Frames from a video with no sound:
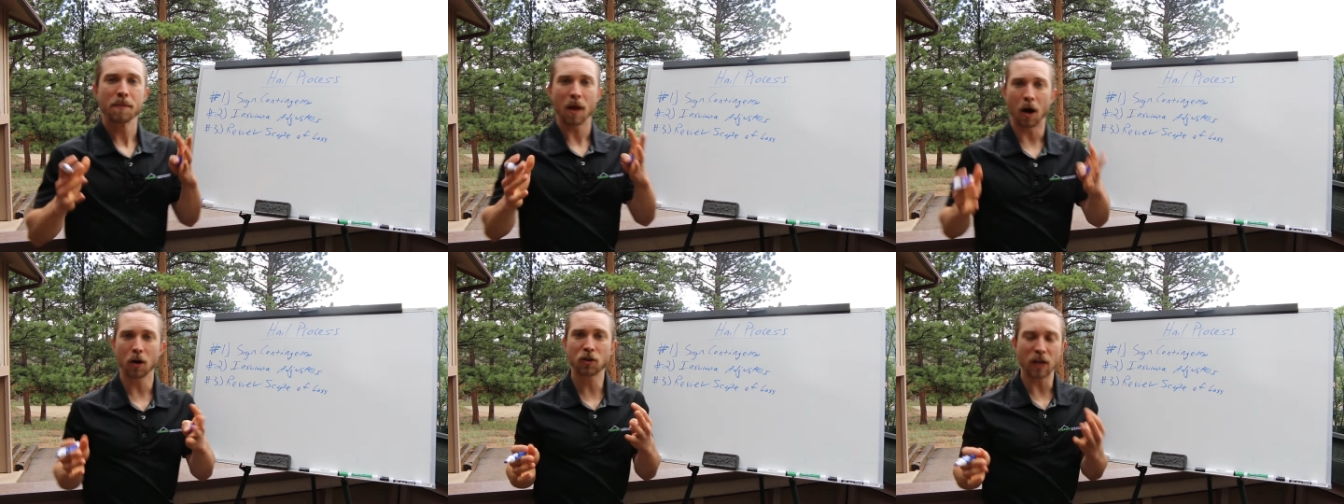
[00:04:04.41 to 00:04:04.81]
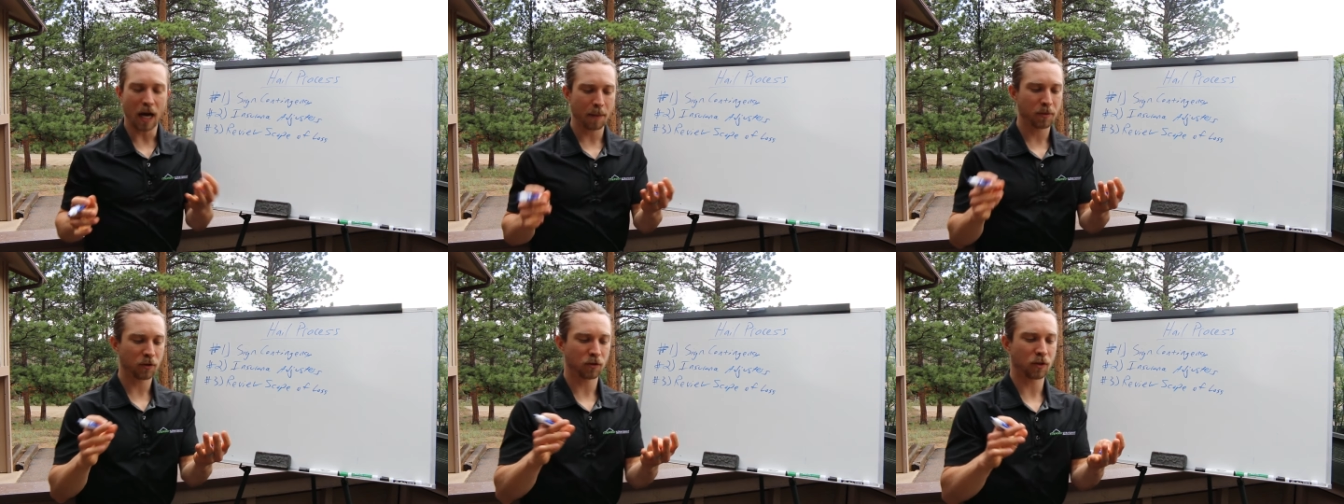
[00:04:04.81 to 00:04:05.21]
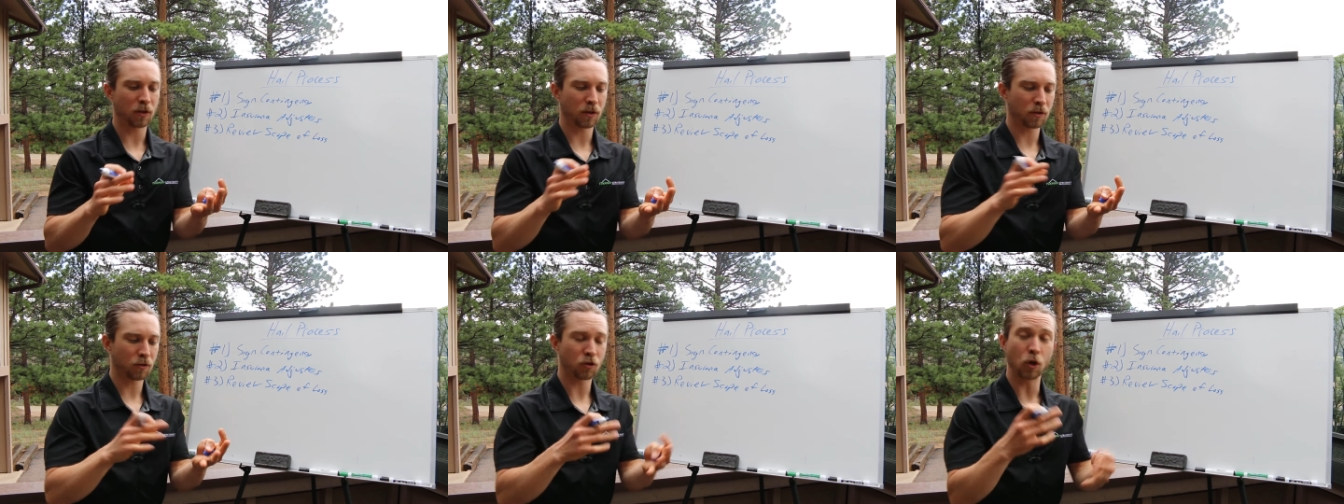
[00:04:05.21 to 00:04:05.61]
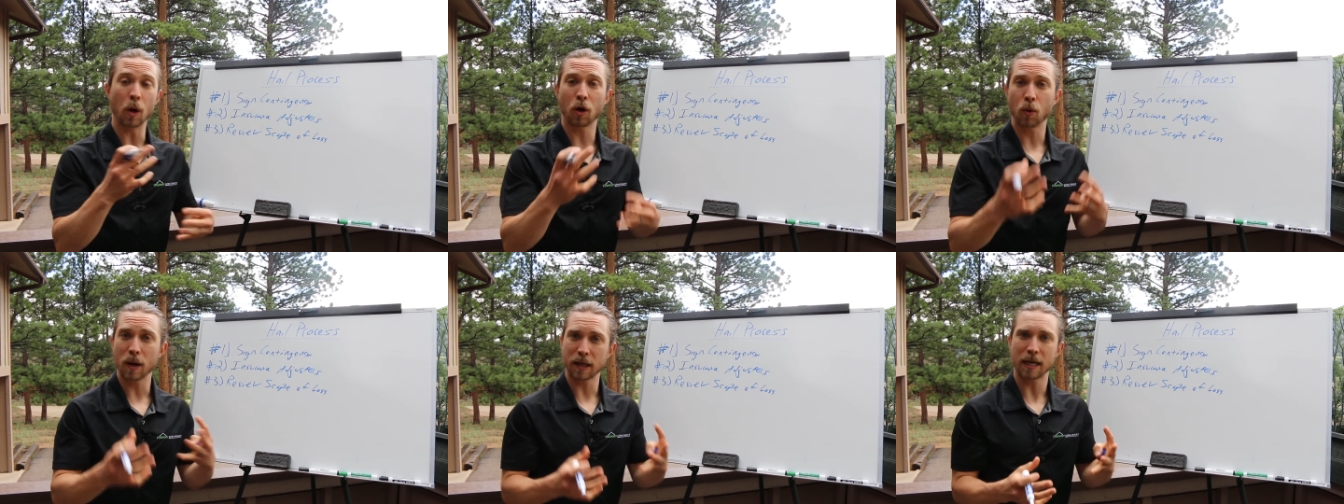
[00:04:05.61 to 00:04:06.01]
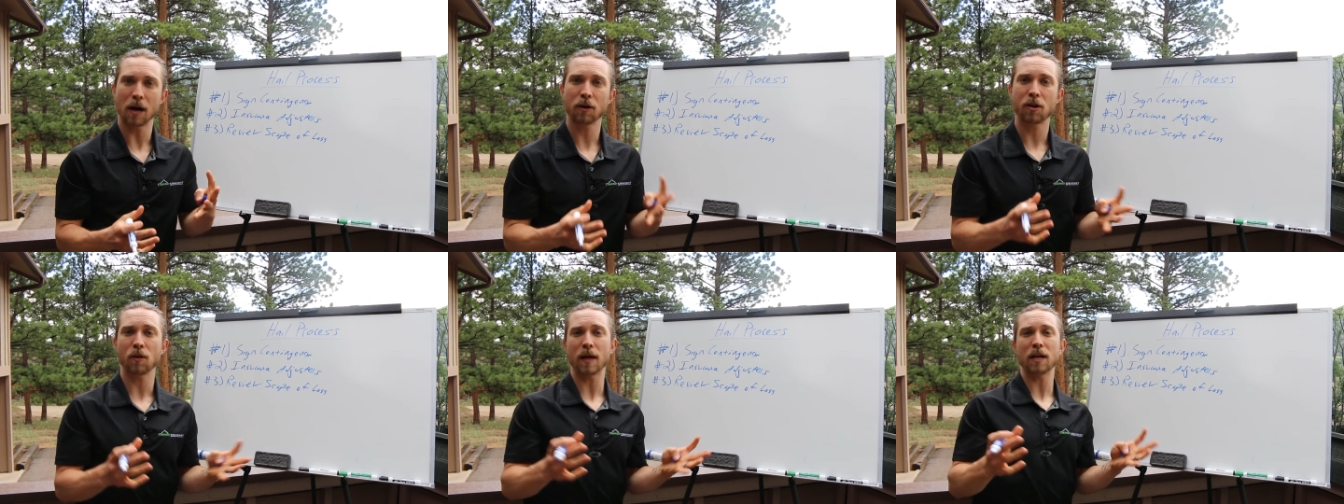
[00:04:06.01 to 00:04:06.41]
Our job is to do a quick
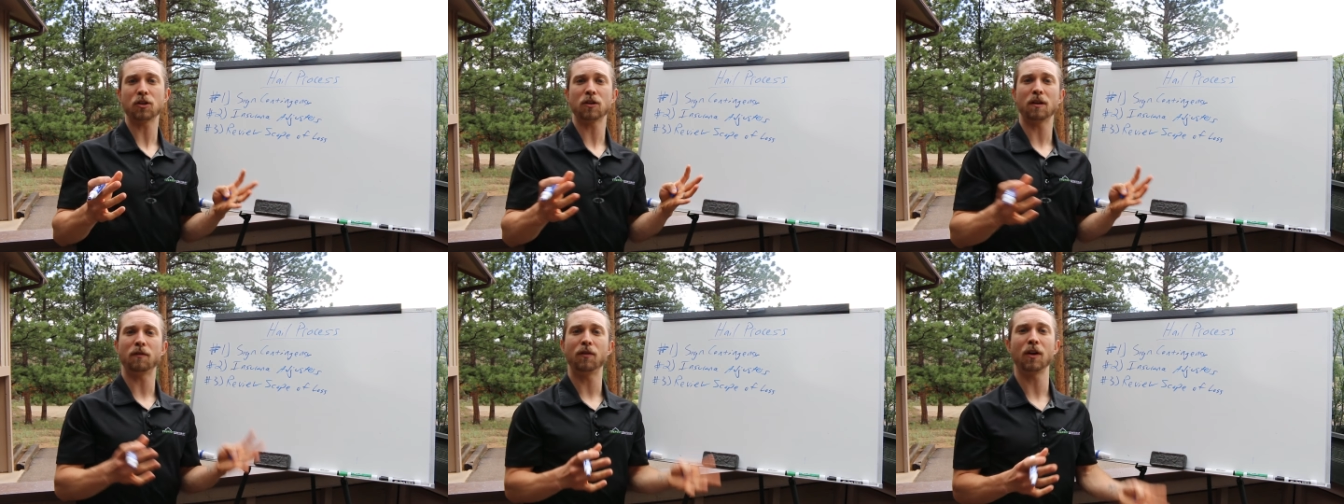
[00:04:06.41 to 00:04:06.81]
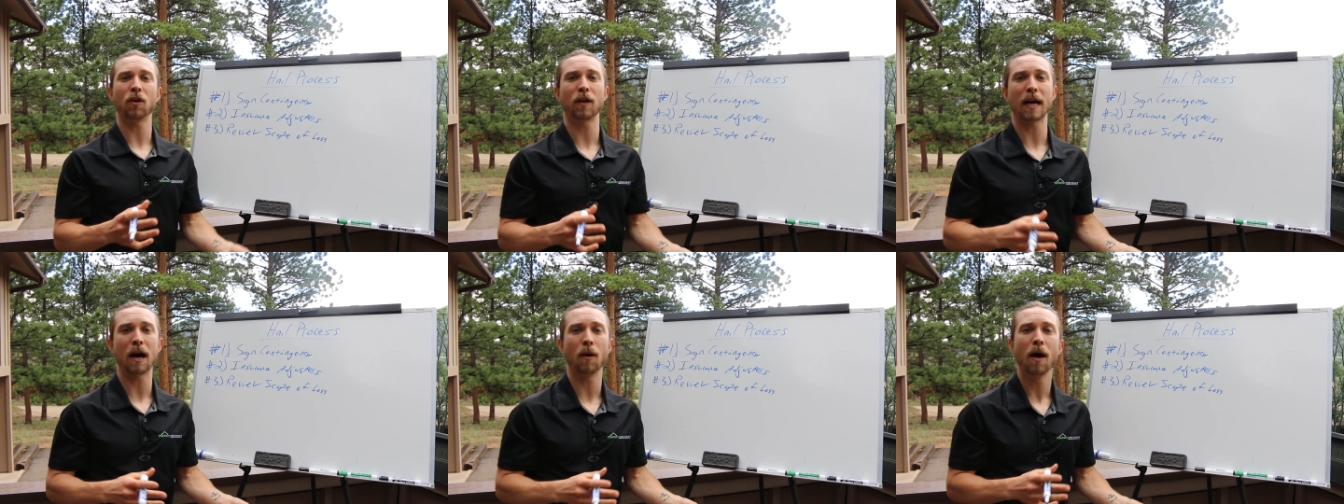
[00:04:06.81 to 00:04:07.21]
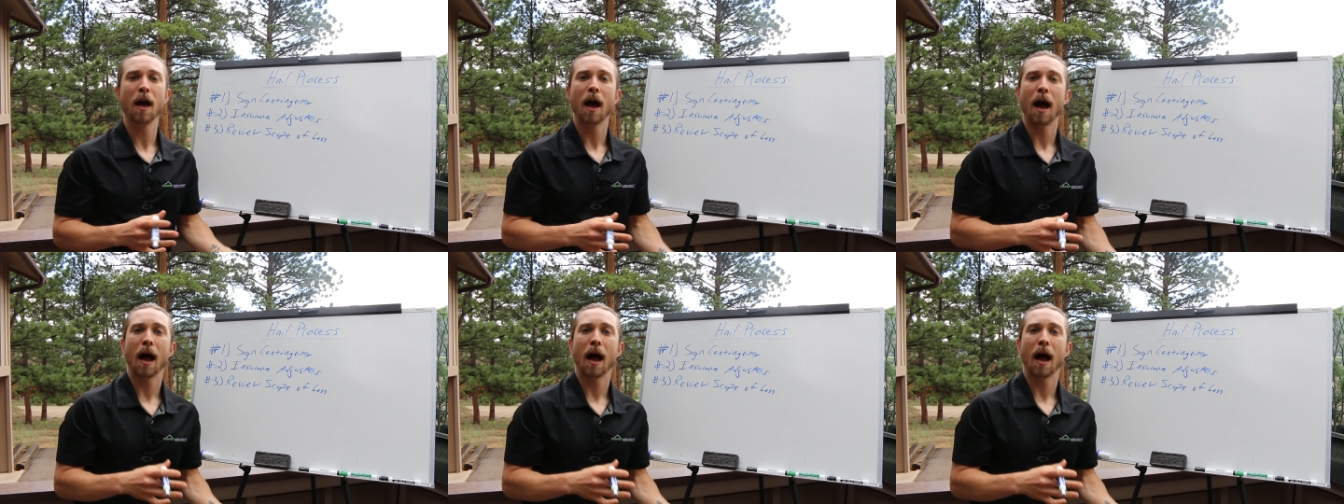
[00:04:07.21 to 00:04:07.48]
calculation of figuring out